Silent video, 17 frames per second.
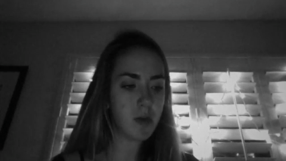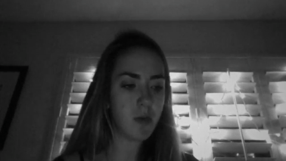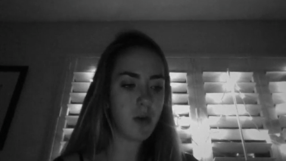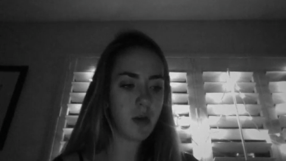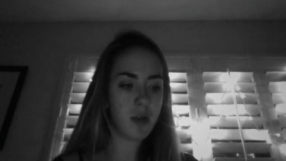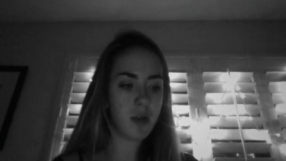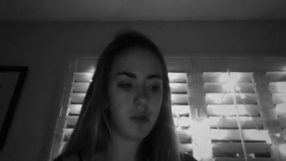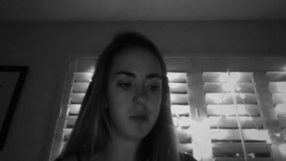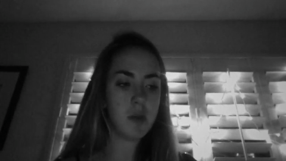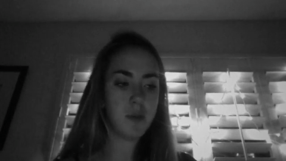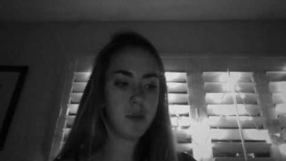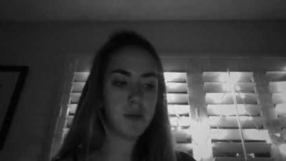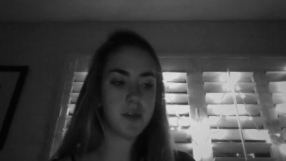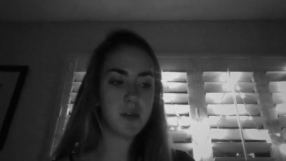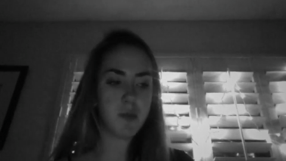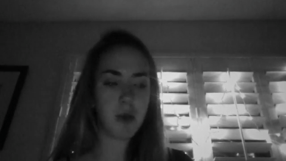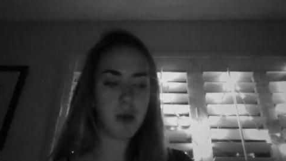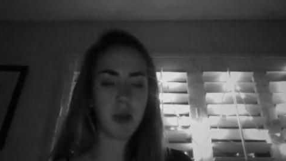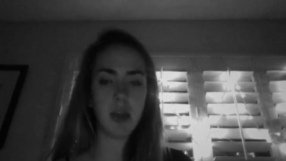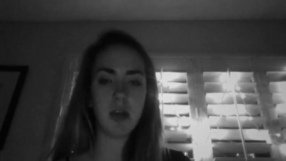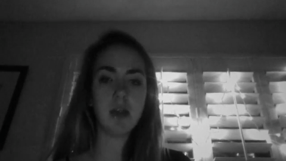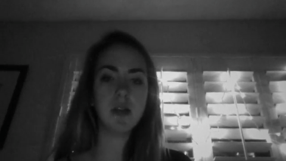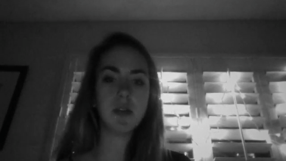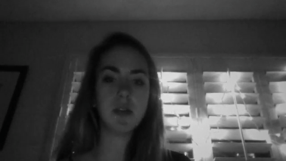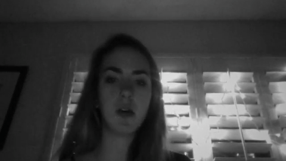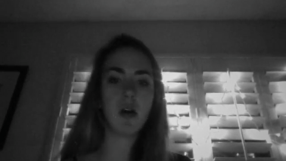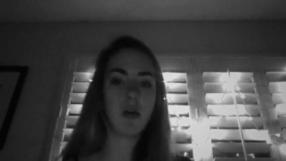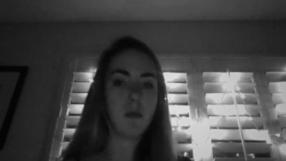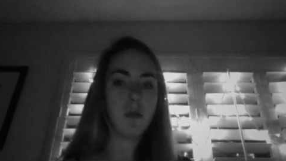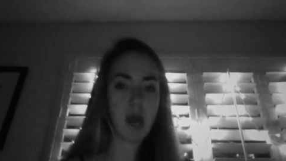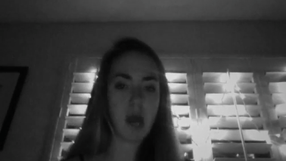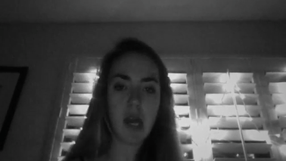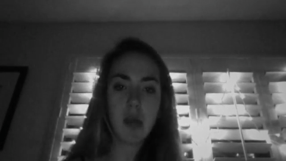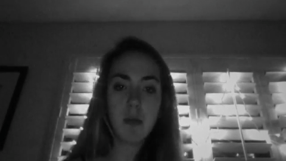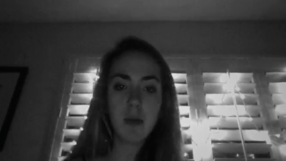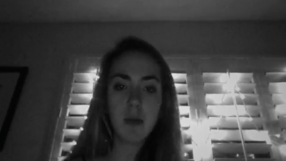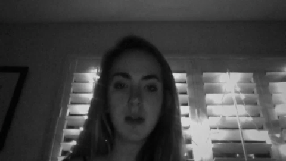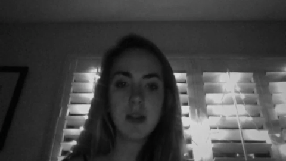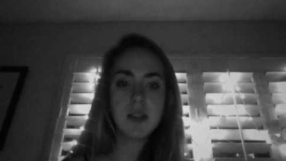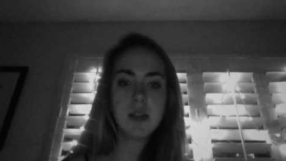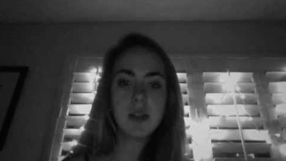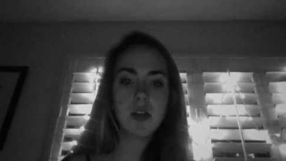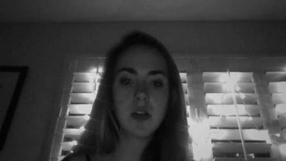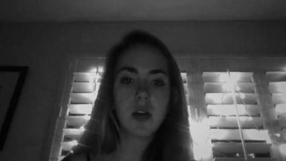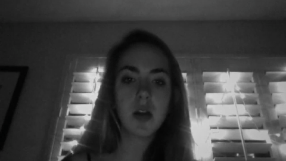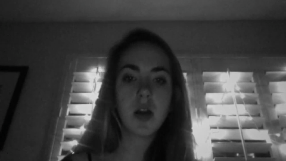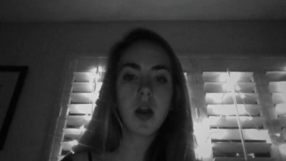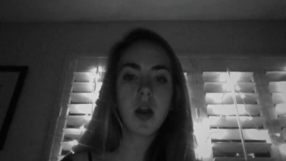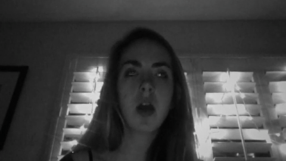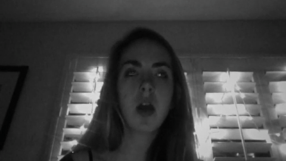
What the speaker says: what other people's opinions on my opinions are.